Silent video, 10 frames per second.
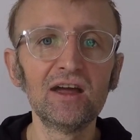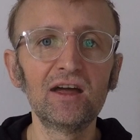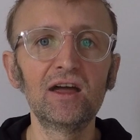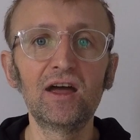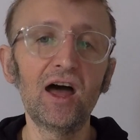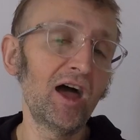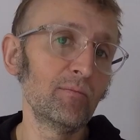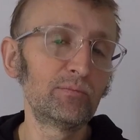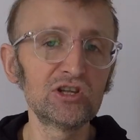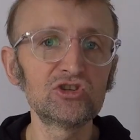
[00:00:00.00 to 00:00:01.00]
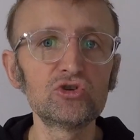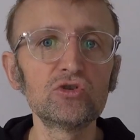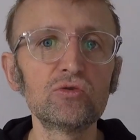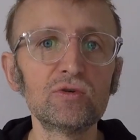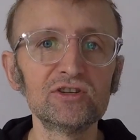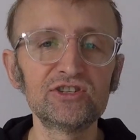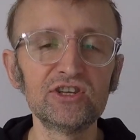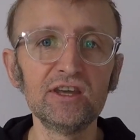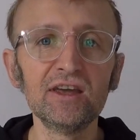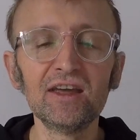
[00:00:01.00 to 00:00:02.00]
I'm pretty sure we'll
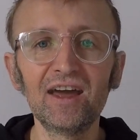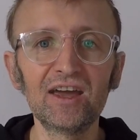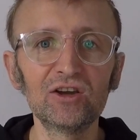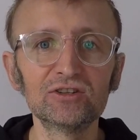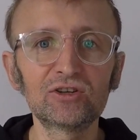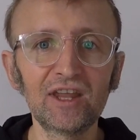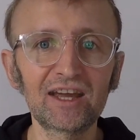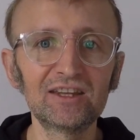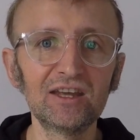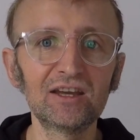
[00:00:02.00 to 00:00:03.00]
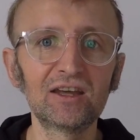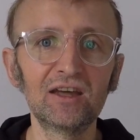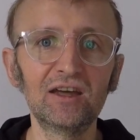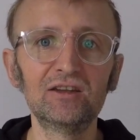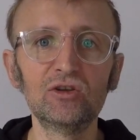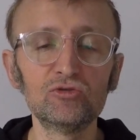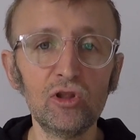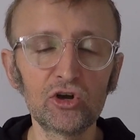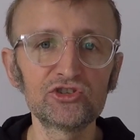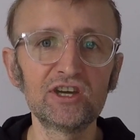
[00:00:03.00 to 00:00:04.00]
see AION connecting those
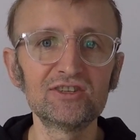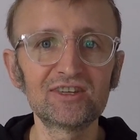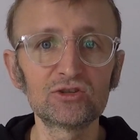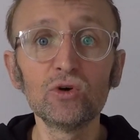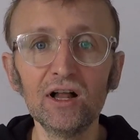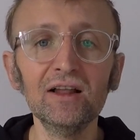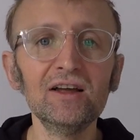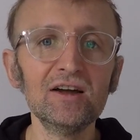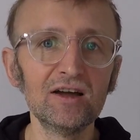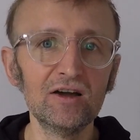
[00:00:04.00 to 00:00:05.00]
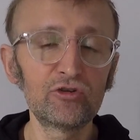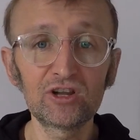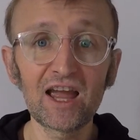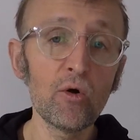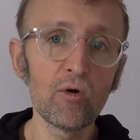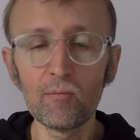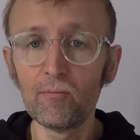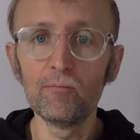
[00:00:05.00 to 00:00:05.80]
blockchains as well. For now,